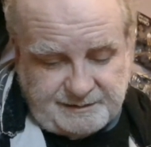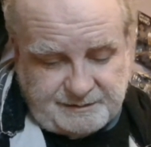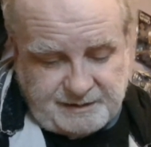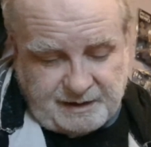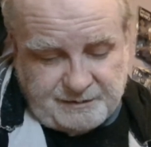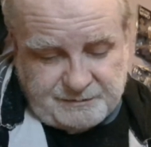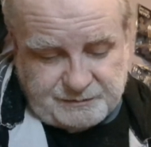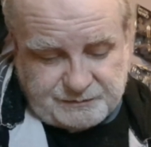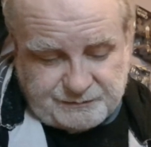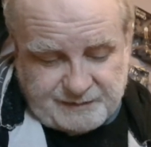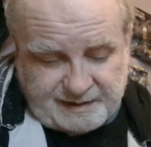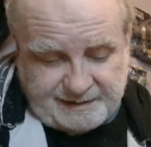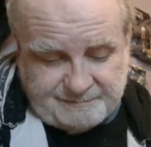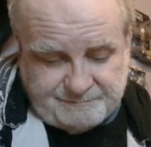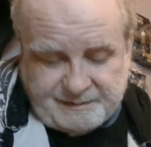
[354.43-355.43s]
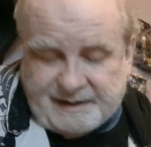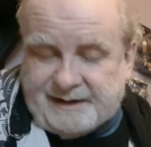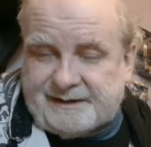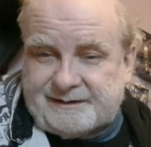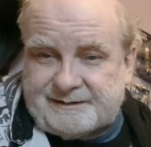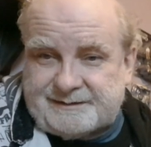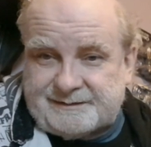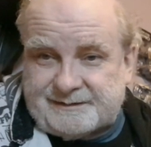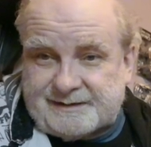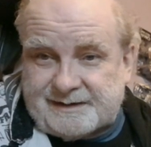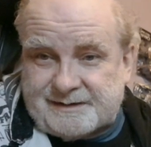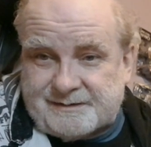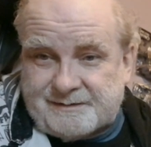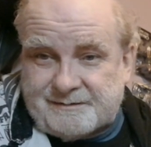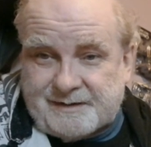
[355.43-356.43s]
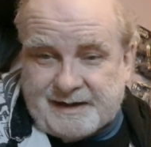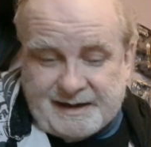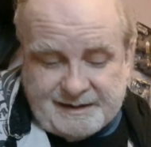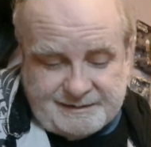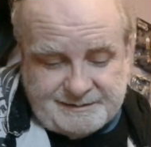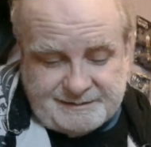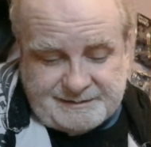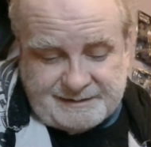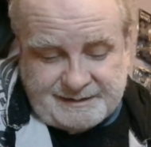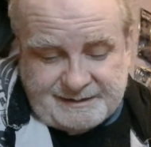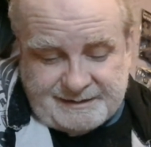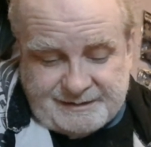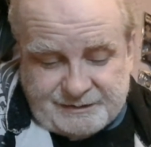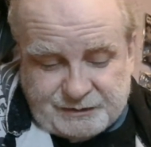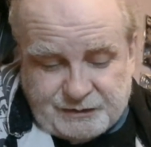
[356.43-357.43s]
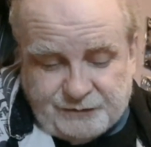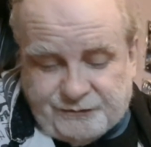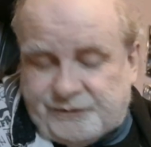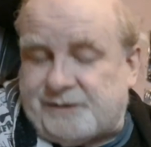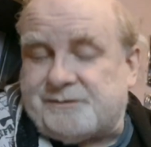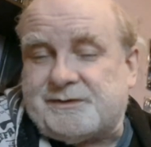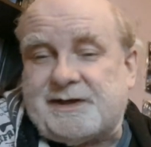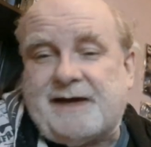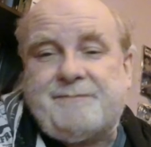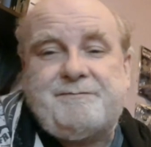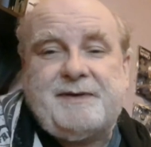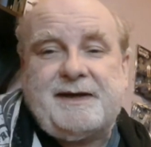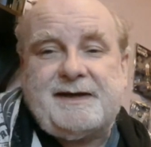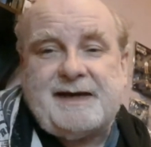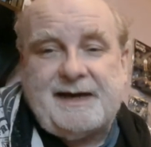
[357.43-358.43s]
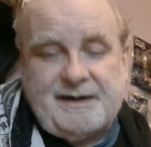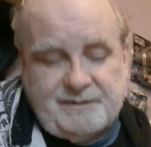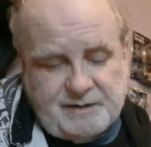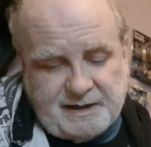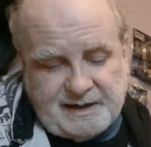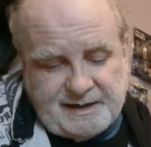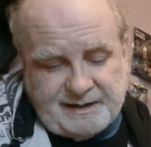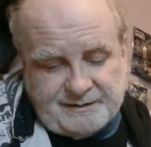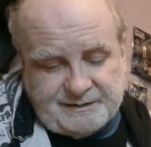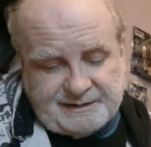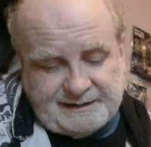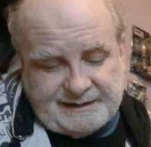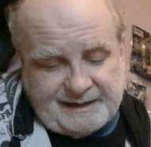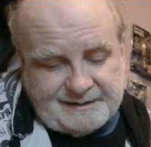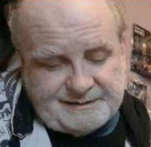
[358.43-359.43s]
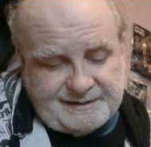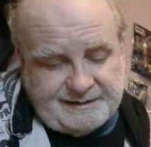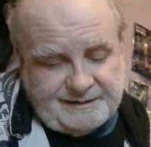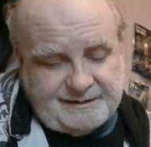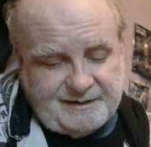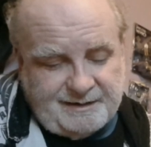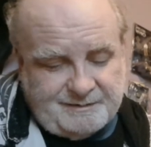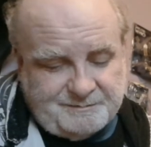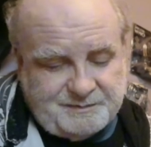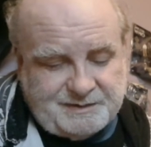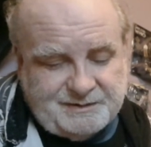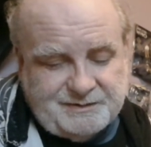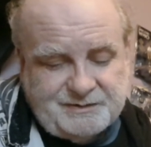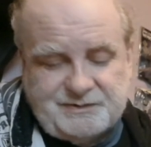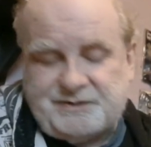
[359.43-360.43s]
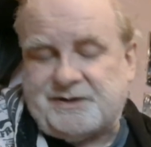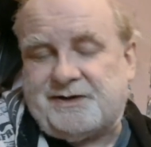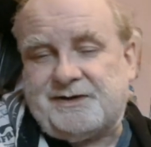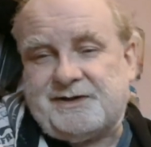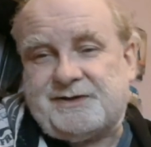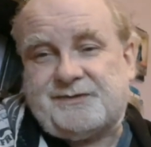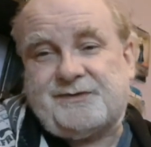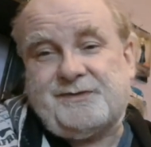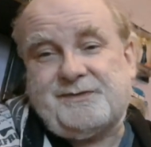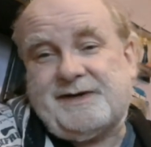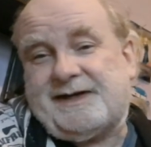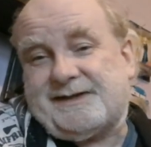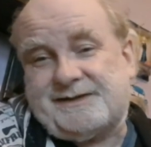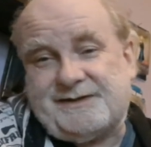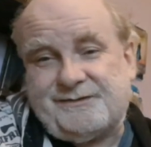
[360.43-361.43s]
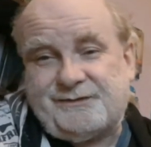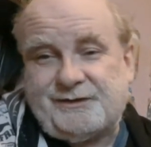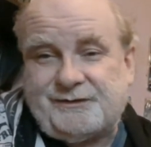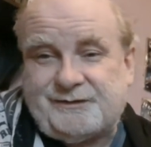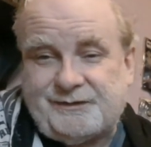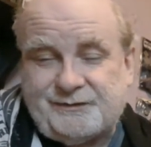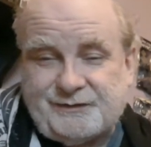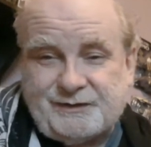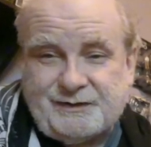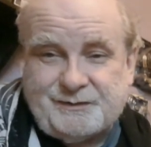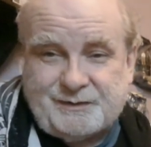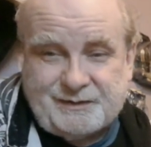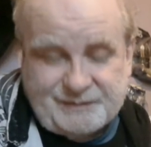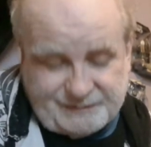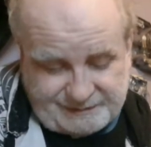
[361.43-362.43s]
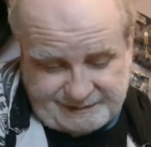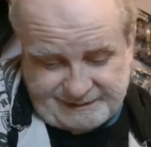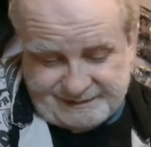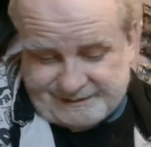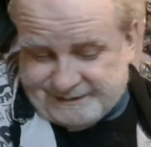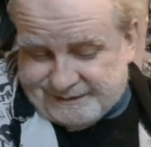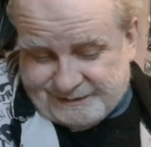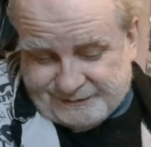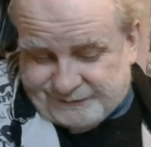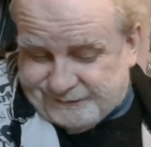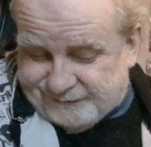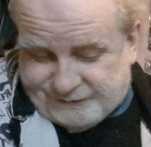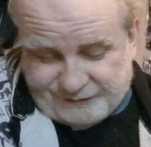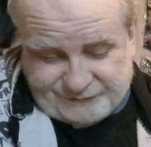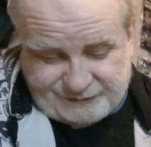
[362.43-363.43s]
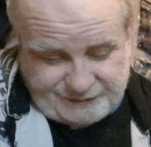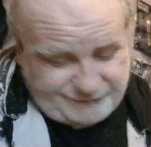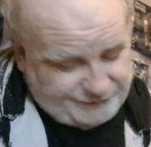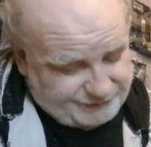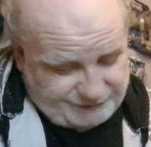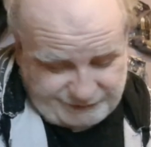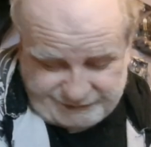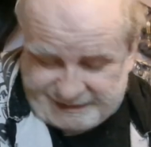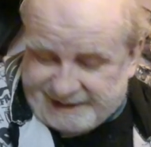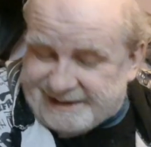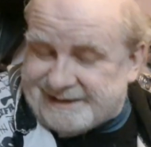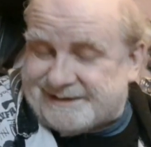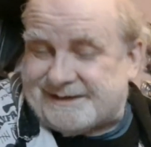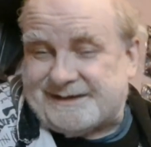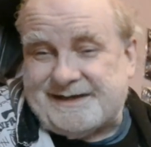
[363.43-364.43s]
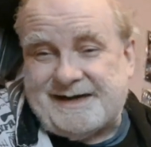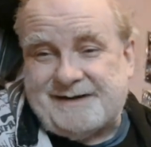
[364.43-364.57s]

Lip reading: goes right back. And two films that I pick out are the classic Hobson's Choice from 1955 or 54. That is an